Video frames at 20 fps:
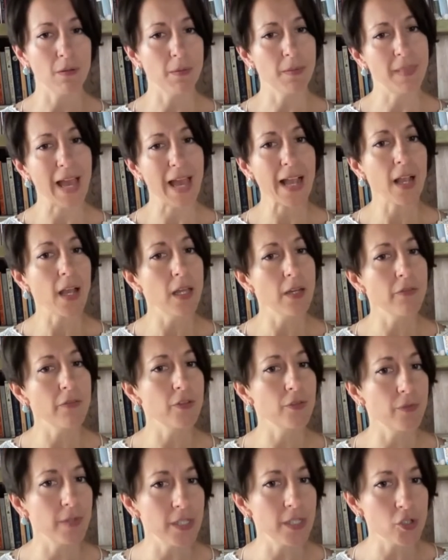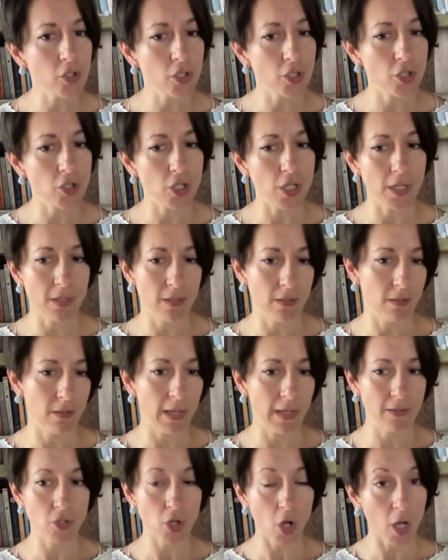that kind of a research
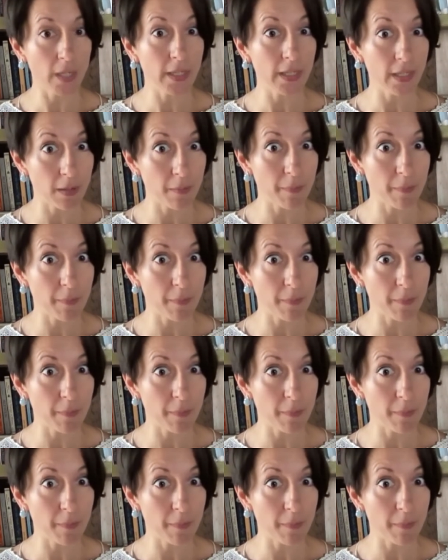and talking